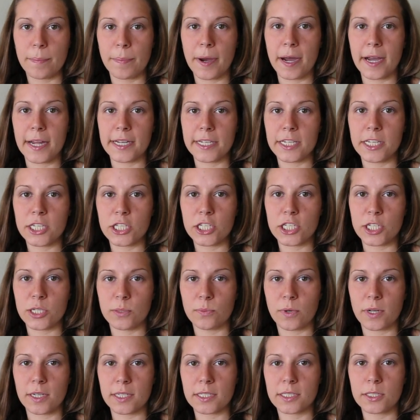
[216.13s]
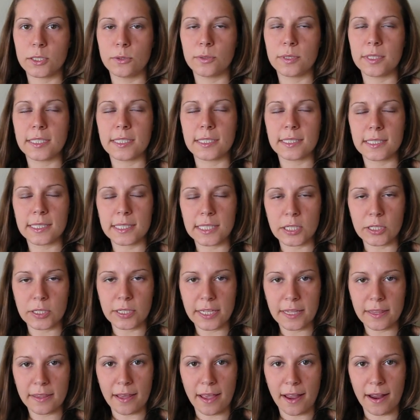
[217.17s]
but she wants to
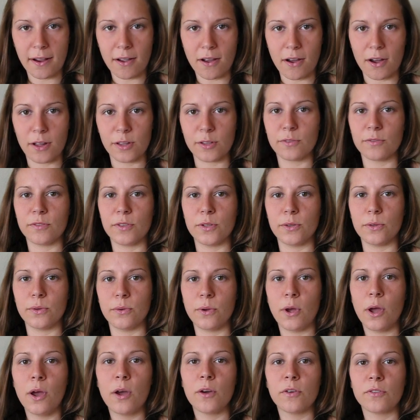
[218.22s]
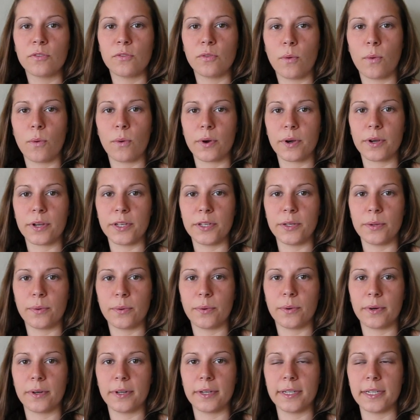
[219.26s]
sincerely thank all of you for
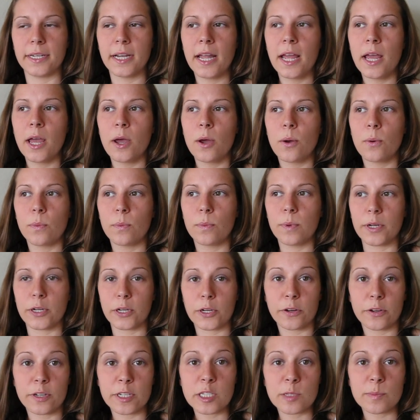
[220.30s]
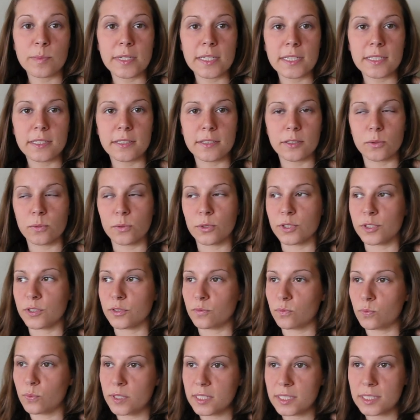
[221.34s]
your encouragement, your words
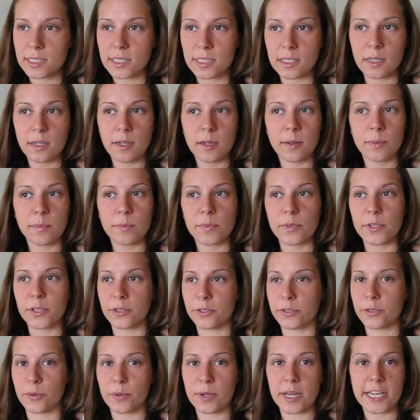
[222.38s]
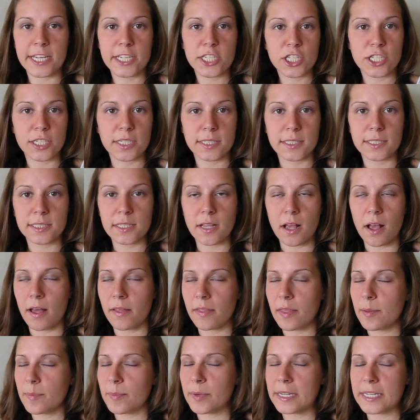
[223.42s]
of wisdom, your donations.
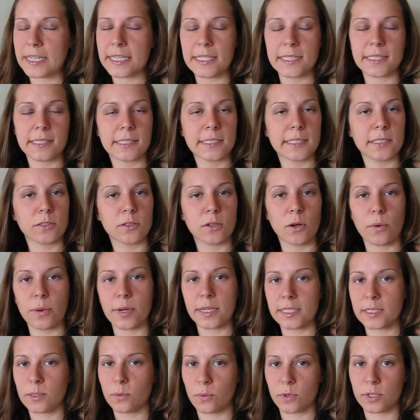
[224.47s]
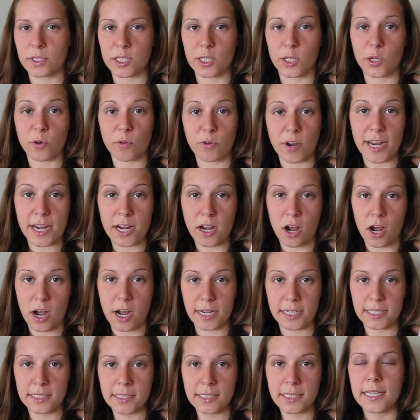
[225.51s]
All that money is still going towards the great
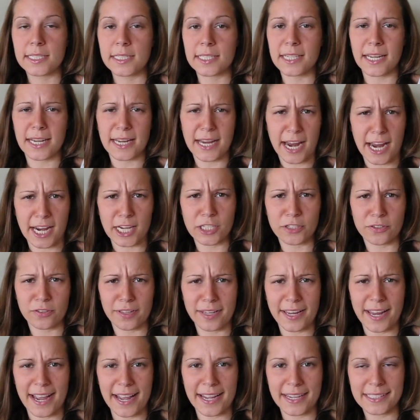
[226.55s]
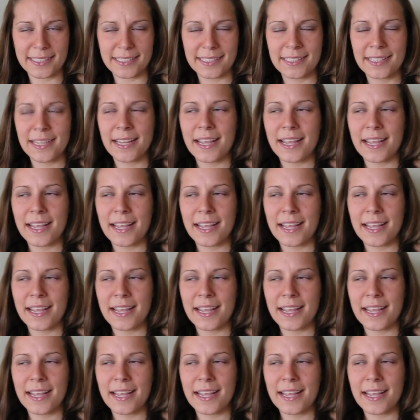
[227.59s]
cause to kick cancer in the ass.